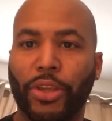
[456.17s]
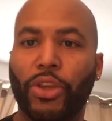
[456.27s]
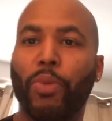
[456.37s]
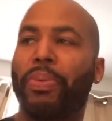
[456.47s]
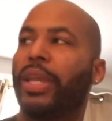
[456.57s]

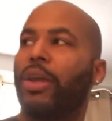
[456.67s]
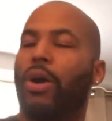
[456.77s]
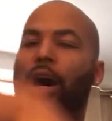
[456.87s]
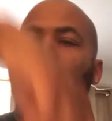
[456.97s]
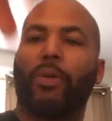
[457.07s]
You putting your
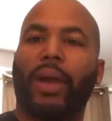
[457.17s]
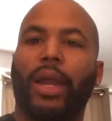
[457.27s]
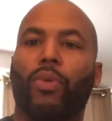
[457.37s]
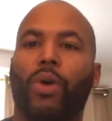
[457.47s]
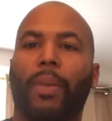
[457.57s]
arm
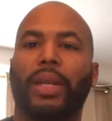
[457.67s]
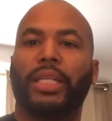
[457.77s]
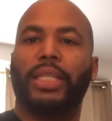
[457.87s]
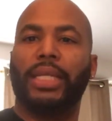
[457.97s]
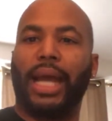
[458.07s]
around a woman
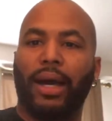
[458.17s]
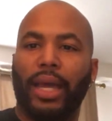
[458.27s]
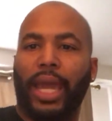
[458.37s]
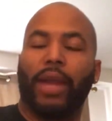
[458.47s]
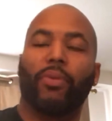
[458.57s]
and she got
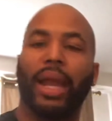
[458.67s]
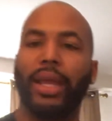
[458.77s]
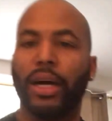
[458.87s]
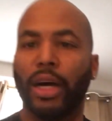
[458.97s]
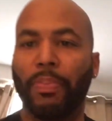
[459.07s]
her head right
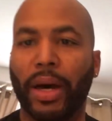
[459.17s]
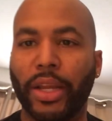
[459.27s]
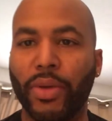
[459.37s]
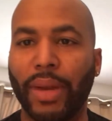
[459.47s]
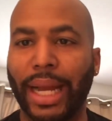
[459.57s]
here up
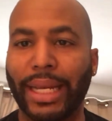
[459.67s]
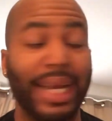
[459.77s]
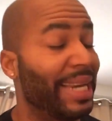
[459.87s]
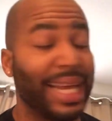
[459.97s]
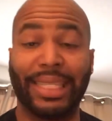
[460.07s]
under you like
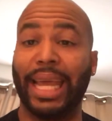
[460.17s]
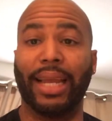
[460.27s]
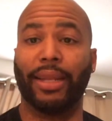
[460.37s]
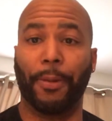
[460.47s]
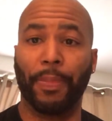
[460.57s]
that, that's
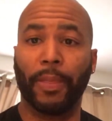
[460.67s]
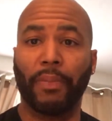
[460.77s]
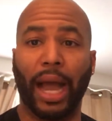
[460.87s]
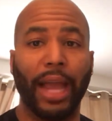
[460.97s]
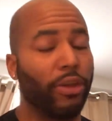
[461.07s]
deadly.
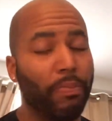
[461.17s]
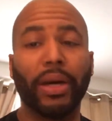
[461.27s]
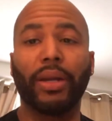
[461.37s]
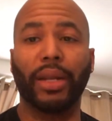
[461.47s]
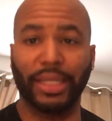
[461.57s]
All right, you
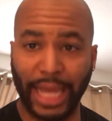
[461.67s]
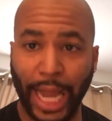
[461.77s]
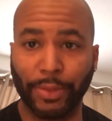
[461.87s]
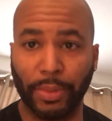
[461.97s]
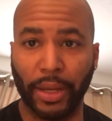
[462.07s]
building an
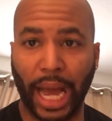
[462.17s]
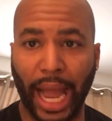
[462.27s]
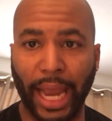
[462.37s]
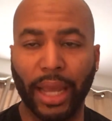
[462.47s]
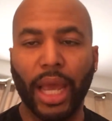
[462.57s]
attachment, all
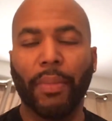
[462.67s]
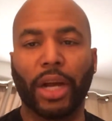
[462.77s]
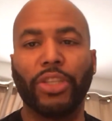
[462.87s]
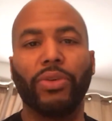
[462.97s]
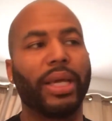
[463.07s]
right?
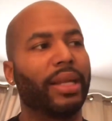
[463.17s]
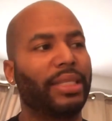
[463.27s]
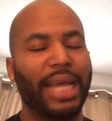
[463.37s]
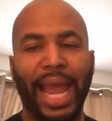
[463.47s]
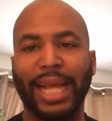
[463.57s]
Because you getting
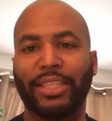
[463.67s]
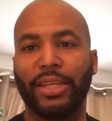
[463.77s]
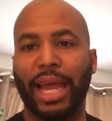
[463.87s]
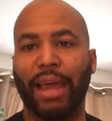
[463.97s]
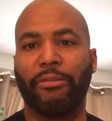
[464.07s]
attached
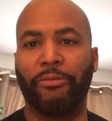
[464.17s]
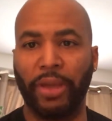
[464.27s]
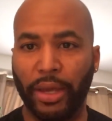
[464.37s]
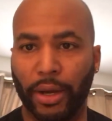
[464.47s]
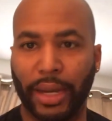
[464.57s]
to that
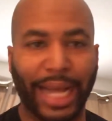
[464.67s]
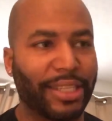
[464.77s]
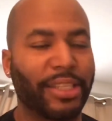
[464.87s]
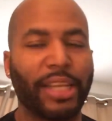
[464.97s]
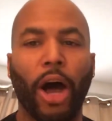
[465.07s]
feel, that
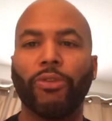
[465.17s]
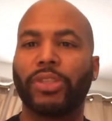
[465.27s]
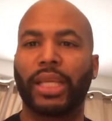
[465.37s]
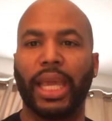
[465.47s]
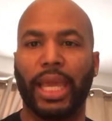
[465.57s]
soft
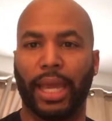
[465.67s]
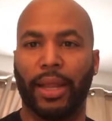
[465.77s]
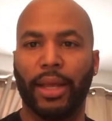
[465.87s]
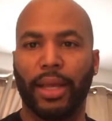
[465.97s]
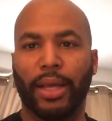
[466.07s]

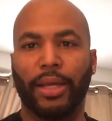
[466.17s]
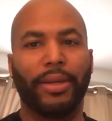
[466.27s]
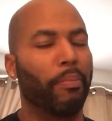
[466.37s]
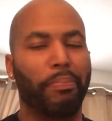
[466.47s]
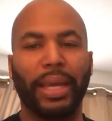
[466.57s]
skin,
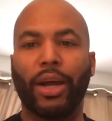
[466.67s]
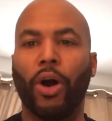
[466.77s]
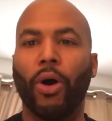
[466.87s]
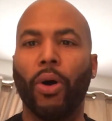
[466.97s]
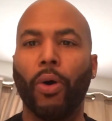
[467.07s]
them big
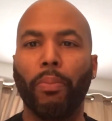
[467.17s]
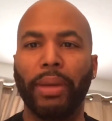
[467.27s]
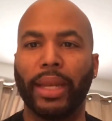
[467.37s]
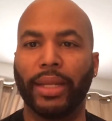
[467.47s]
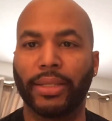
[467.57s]
old
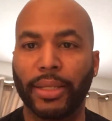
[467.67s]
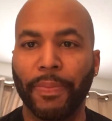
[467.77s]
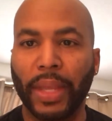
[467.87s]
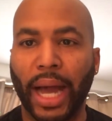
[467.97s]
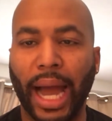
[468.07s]
bitties.
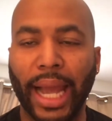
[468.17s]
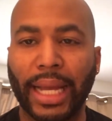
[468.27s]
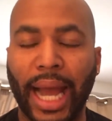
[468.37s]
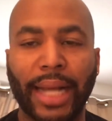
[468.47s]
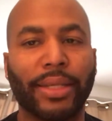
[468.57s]
All right,
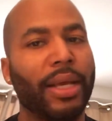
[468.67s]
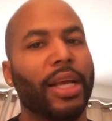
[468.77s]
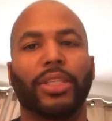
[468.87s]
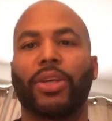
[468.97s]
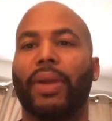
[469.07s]
guys?
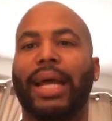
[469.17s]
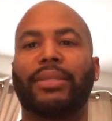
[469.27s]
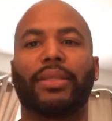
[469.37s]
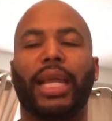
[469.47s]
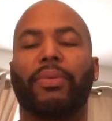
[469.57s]
So that's
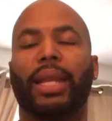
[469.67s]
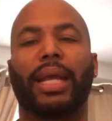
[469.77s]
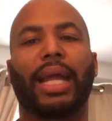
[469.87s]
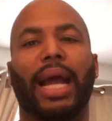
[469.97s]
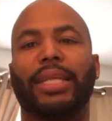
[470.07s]
the thing with
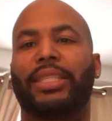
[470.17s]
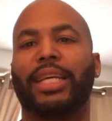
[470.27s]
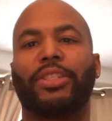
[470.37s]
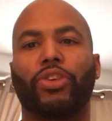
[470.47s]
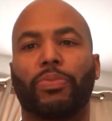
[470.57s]
that, guys.
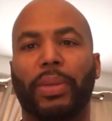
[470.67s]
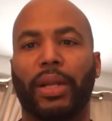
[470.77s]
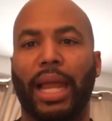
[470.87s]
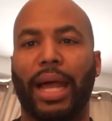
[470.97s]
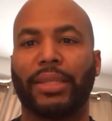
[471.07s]
Just don't
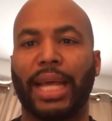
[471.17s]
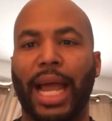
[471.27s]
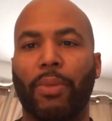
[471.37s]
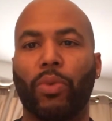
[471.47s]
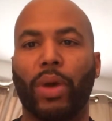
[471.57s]
spend a lot of
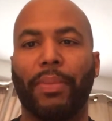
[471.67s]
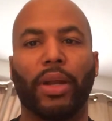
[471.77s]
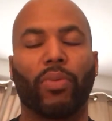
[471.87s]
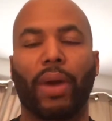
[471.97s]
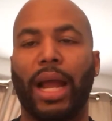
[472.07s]
time with
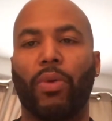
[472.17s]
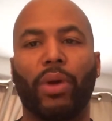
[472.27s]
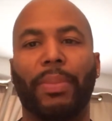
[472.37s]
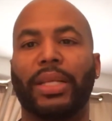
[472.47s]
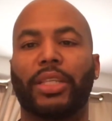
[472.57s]
women, around
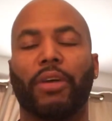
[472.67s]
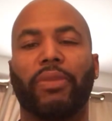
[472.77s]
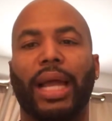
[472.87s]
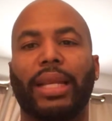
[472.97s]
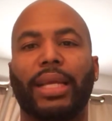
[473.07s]
women and
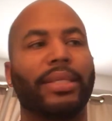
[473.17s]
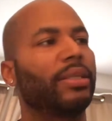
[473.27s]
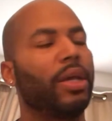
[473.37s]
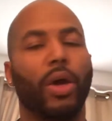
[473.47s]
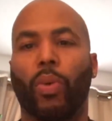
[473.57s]
stuff like
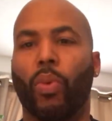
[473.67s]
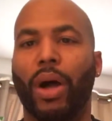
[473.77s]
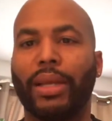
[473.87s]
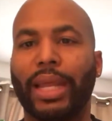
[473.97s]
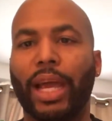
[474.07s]
this.
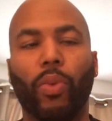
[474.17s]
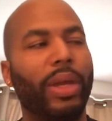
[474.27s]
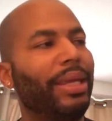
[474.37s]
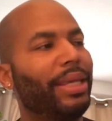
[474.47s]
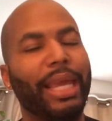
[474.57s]
One day a
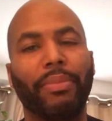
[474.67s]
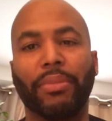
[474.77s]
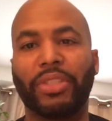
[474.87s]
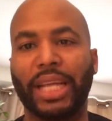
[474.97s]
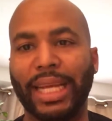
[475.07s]
week, keep
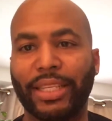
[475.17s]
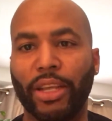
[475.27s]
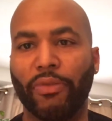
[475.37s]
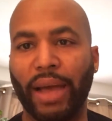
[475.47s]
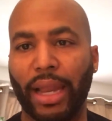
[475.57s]
them chasing
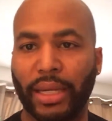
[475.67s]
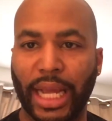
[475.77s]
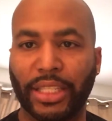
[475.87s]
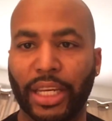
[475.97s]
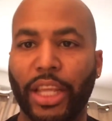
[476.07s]
your
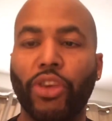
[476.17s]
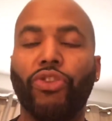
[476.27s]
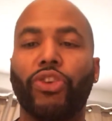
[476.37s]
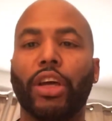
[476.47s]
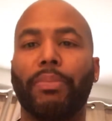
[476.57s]
validation and you
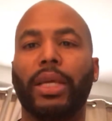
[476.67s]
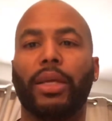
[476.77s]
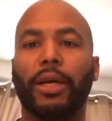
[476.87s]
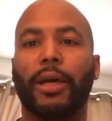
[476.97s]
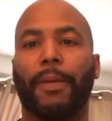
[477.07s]
should be
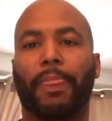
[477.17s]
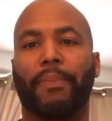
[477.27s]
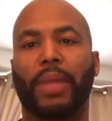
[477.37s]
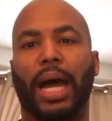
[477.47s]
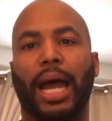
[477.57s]
good,
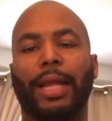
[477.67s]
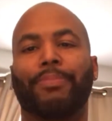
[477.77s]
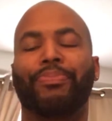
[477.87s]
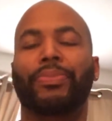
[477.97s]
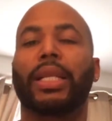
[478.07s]
all
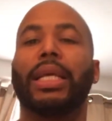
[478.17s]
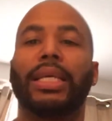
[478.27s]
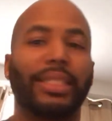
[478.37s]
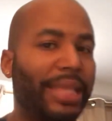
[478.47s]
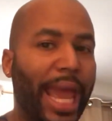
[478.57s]
right?
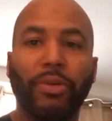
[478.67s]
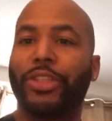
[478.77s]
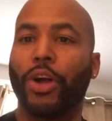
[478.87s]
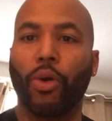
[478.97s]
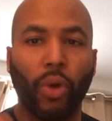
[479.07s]
Stay
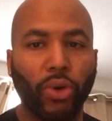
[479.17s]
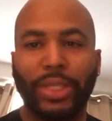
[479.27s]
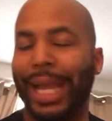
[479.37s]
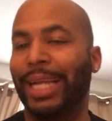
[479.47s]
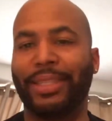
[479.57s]
with your
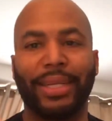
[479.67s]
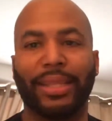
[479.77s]
rotation